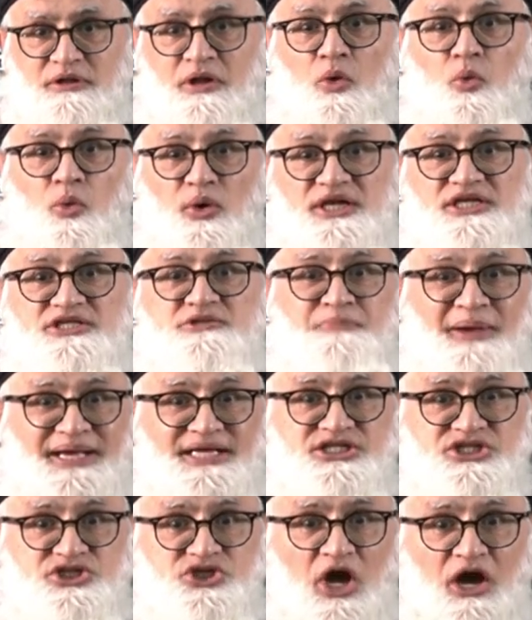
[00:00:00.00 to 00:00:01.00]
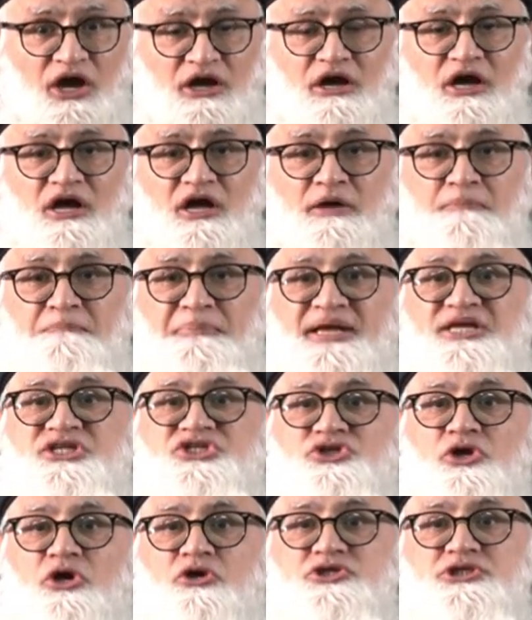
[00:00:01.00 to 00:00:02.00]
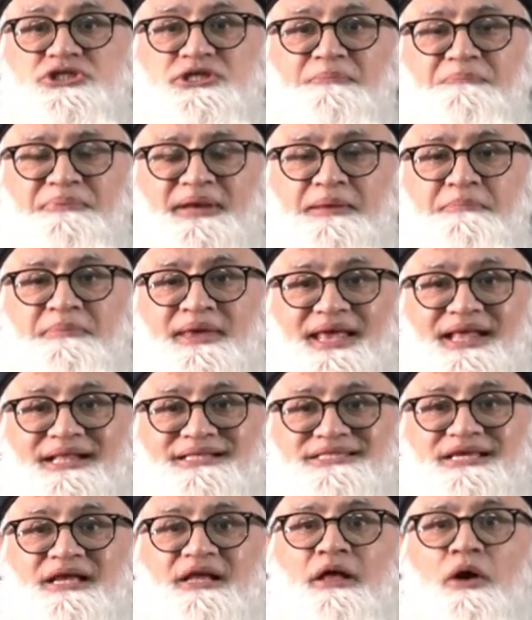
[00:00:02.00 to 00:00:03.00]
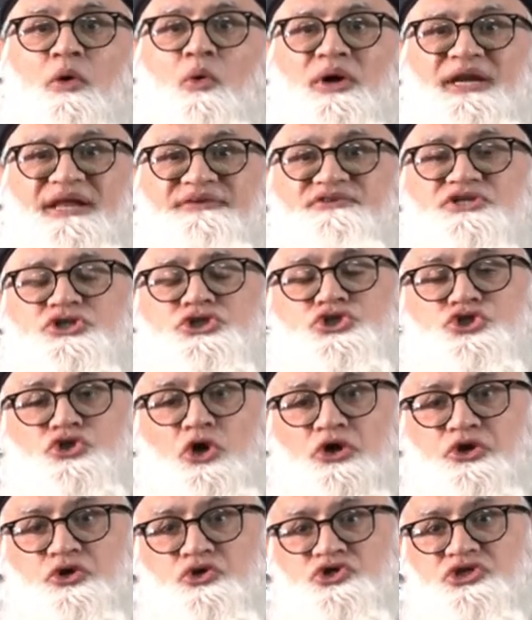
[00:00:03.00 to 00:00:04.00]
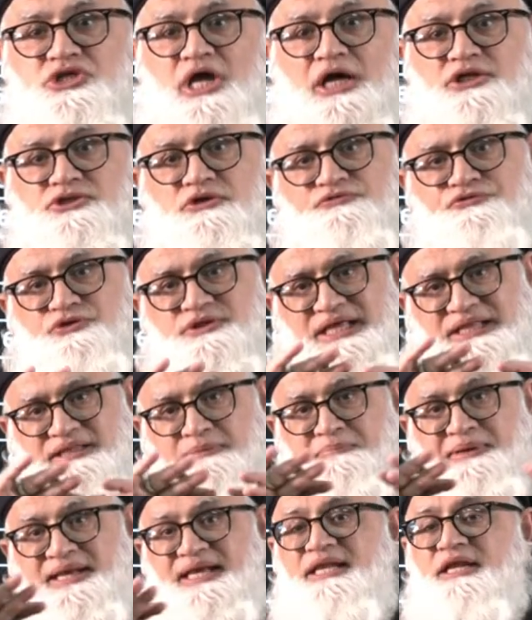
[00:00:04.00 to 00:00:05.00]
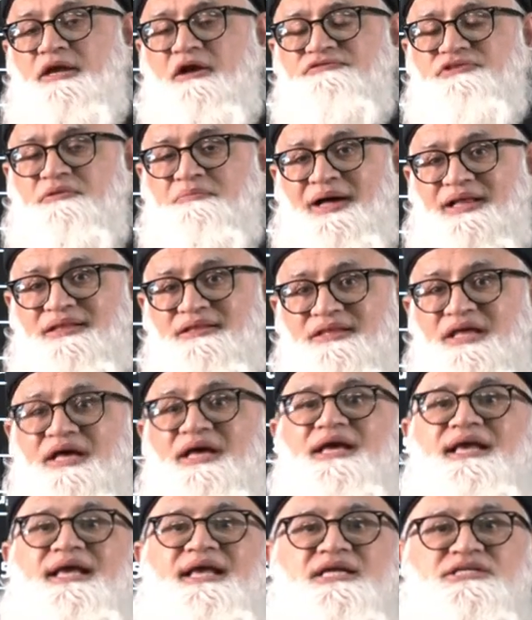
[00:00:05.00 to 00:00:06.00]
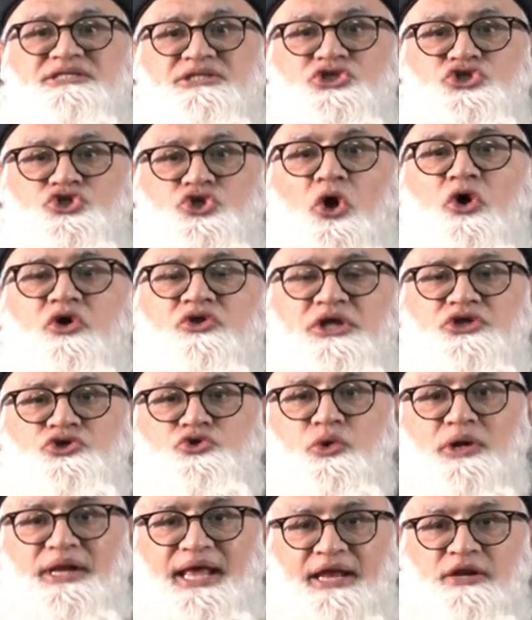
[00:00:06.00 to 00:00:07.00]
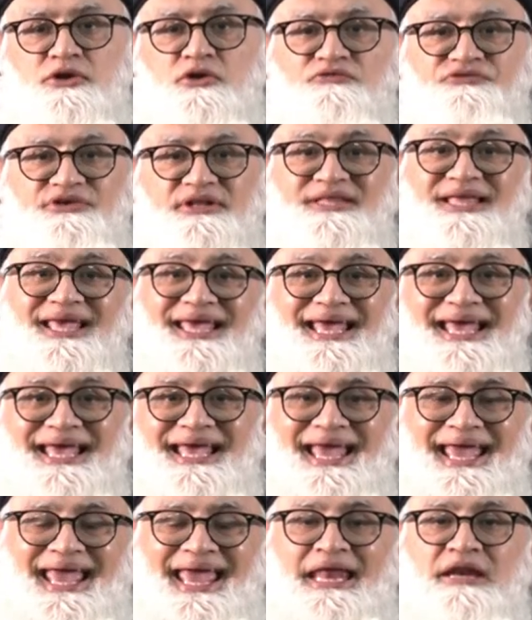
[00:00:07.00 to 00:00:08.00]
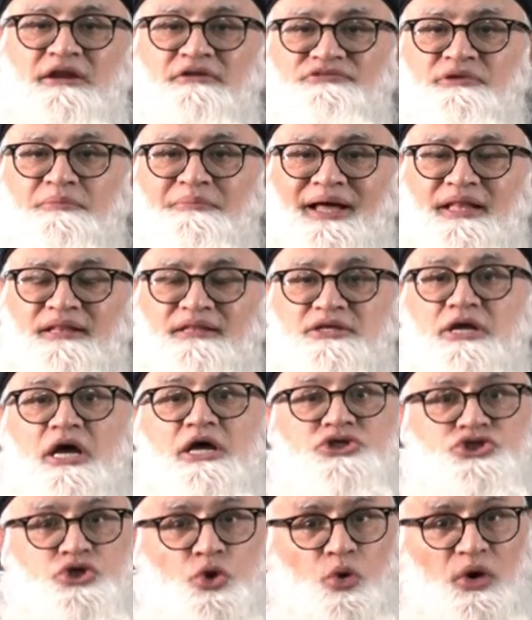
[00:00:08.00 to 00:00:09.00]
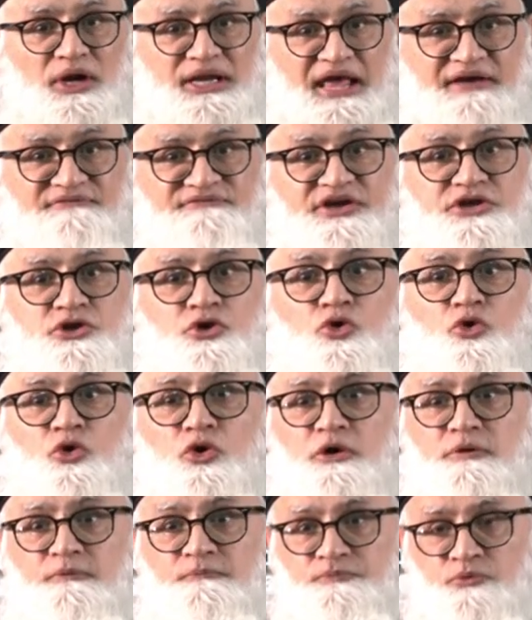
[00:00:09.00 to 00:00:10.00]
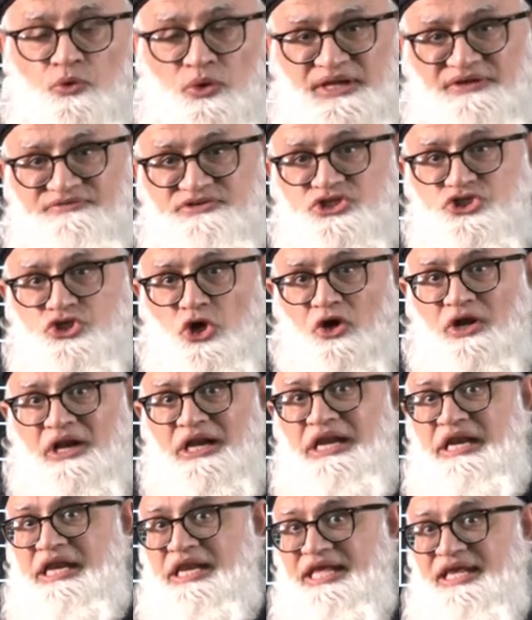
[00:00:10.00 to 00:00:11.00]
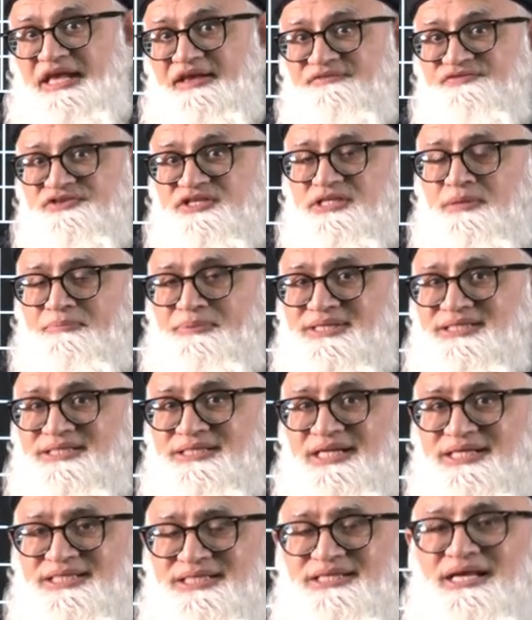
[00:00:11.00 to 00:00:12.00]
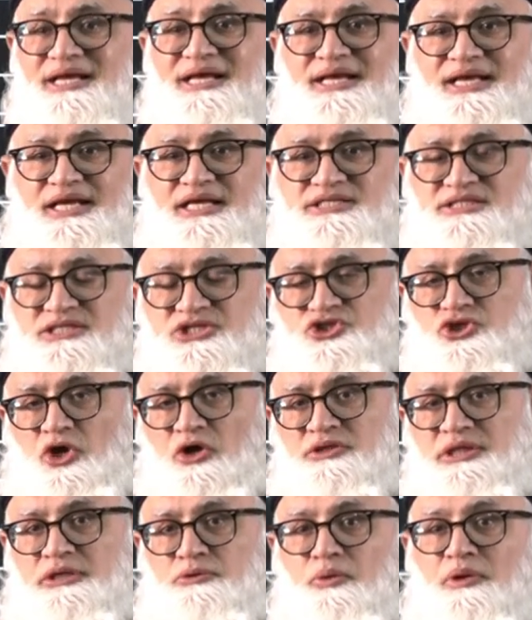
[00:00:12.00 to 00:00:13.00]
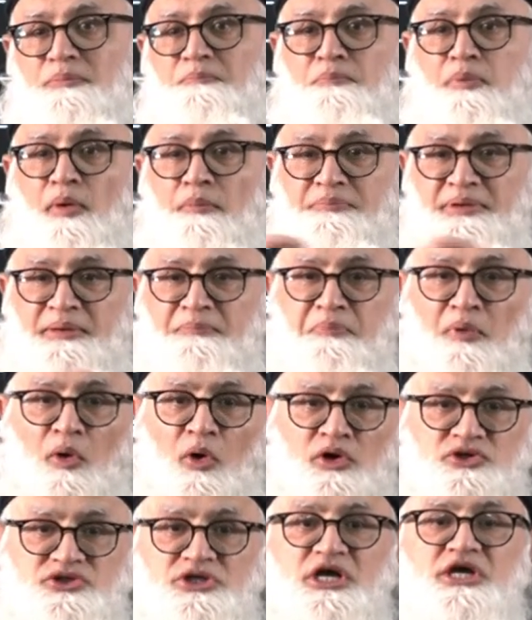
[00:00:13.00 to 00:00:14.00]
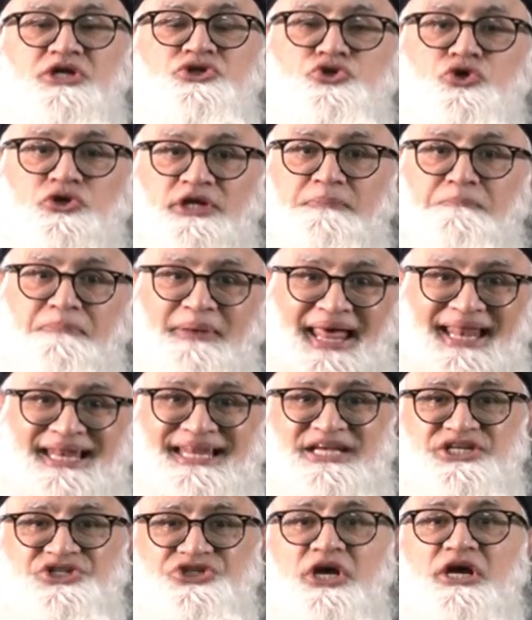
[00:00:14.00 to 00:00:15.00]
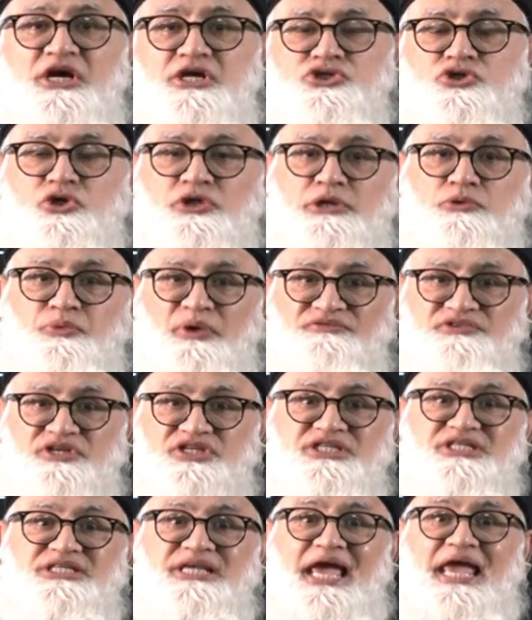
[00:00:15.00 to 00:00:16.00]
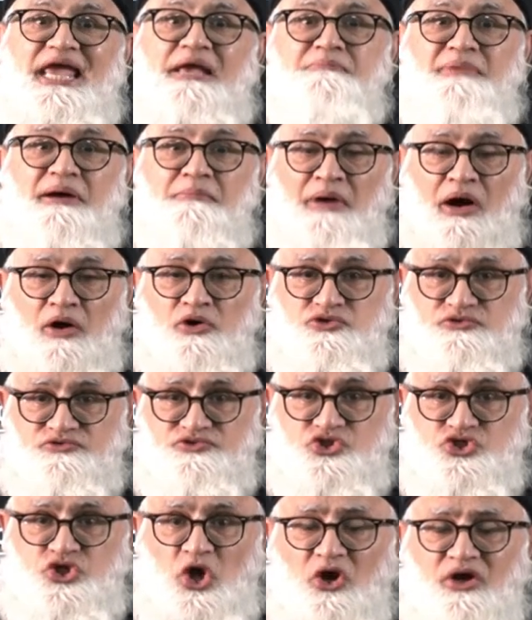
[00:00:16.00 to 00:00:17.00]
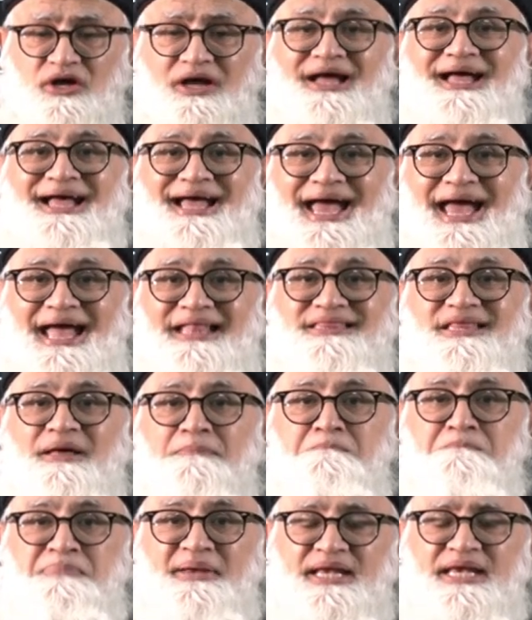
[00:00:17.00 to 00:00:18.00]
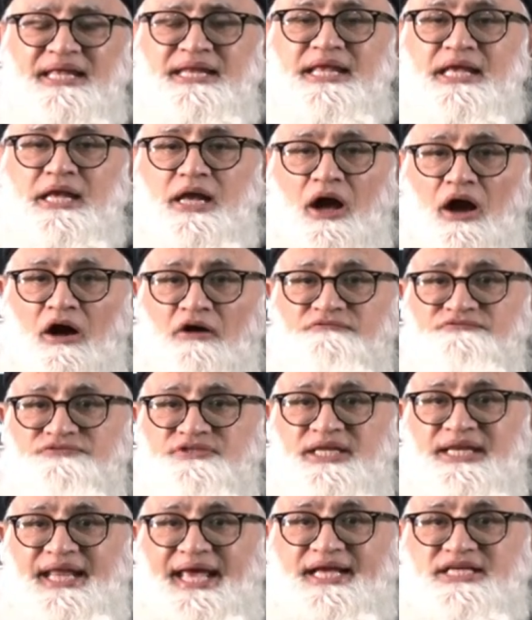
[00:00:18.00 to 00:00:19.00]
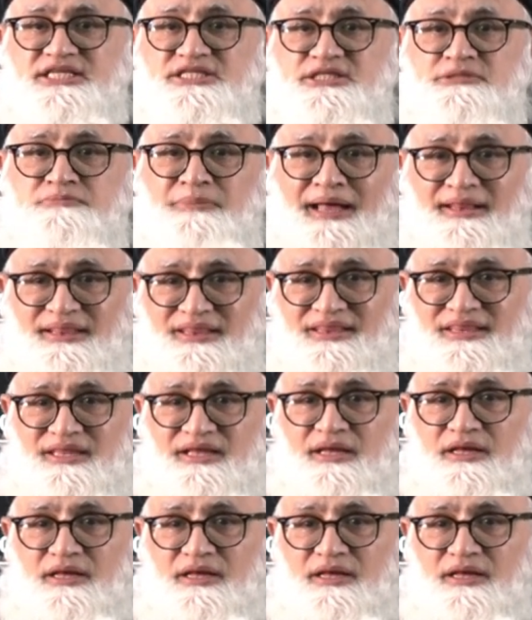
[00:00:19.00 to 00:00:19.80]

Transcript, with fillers: What is base stock? Base stock simply means whatever stock you start off with at the beginning of the month is the stock that you will end off at the end of the month. So whatever you whatever stock leaves the business is the stock that will be bought to replenish so that we have the same amount of stock at the beginning of the next month.